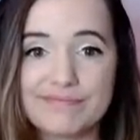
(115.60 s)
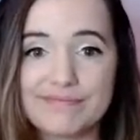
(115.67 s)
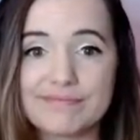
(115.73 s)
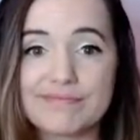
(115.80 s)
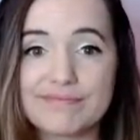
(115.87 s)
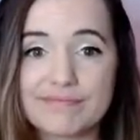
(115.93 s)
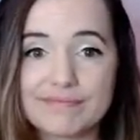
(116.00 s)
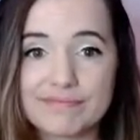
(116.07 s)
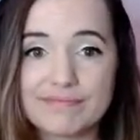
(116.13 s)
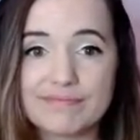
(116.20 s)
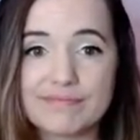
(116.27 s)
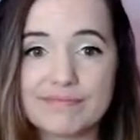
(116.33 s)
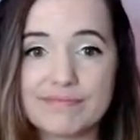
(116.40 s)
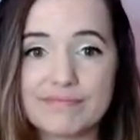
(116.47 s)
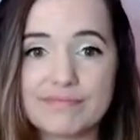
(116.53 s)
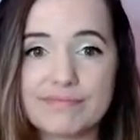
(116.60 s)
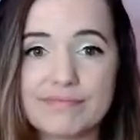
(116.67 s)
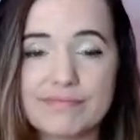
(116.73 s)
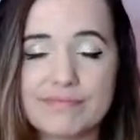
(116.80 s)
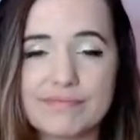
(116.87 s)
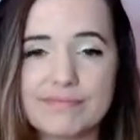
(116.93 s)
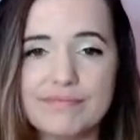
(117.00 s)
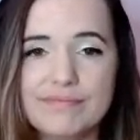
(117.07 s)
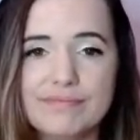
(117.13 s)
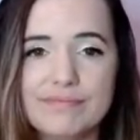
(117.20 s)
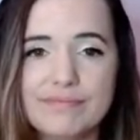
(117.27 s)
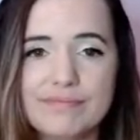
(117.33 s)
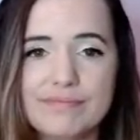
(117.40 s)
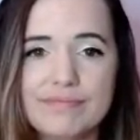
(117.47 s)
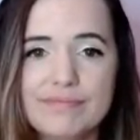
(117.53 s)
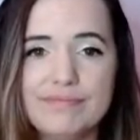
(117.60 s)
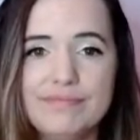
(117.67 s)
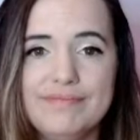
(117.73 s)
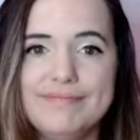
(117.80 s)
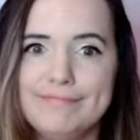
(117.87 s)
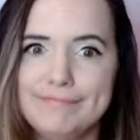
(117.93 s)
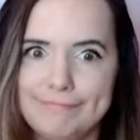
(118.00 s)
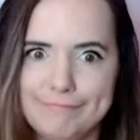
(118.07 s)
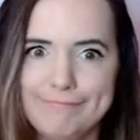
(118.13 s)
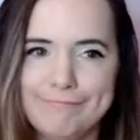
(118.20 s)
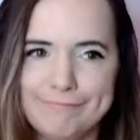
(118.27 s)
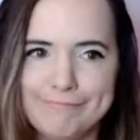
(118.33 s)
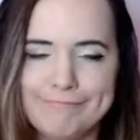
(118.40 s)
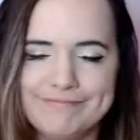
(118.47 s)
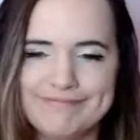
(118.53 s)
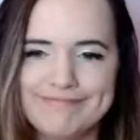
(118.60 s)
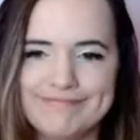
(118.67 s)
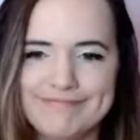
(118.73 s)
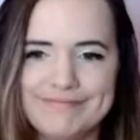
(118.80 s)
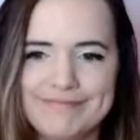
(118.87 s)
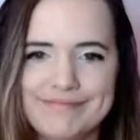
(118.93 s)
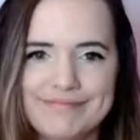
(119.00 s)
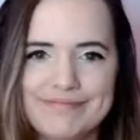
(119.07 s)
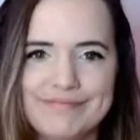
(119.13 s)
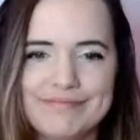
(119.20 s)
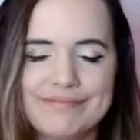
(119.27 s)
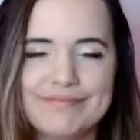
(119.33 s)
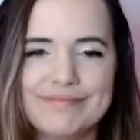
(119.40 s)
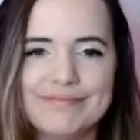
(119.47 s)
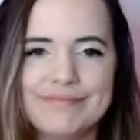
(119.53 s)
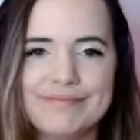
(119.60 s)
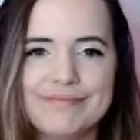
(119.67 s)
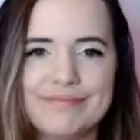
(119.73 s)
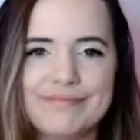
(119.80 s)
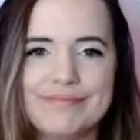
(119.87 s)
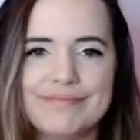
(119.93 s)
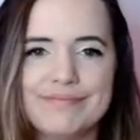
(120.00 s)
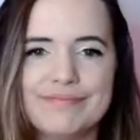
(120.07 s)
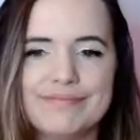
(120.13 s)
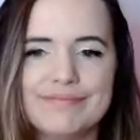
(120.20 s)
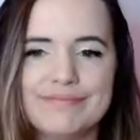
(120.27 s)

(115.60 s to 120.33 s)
No words are spoken by the person on screen.